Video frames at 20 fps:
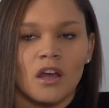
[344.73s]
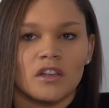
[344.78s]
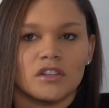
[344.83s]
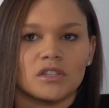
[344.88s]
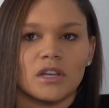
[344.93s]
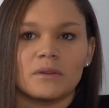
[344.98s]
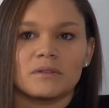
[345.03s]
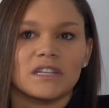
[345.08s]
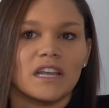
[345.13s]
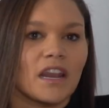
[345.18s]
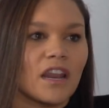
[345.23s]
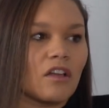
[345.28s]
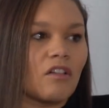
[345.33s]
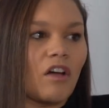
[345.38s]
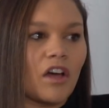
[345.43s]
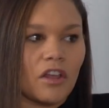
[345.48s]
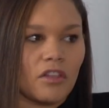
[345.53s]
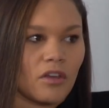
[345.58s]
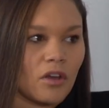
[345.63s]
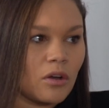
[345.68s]
So I was getting a
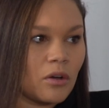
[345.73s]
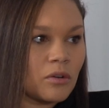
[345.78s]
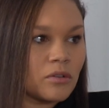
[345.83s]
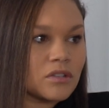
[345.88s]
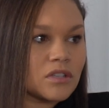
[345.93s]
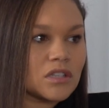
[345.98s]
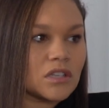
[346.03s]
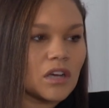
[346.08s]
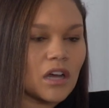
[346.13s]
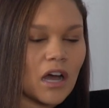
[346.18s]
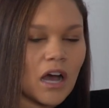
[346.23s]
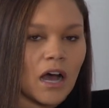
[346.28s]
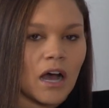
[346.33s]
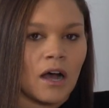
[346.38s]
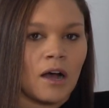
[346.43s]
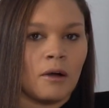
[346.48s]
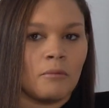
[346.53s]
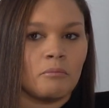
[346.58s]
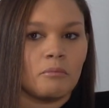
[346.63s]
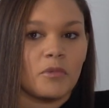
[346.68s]
lot of those.
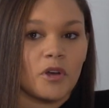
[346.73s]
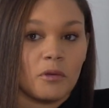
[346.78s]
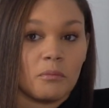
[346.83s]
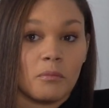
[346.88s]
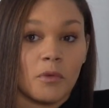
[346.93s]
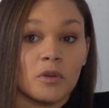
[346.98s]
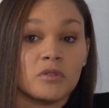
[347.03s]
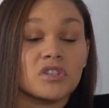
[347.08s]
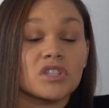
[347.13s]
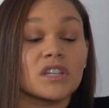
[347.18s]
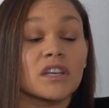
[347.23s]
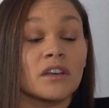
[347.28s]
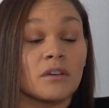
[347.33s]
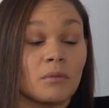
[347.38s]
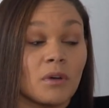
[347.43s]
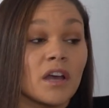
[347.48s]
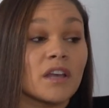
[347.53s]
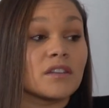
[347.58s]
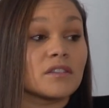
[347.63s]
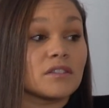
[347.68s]
But mostly it
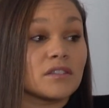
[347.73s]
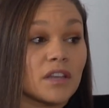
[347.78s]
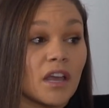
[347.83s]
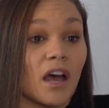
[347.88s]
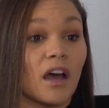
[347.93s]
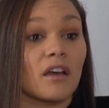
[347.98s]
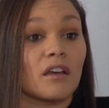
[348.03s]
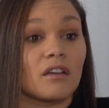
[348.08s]
was,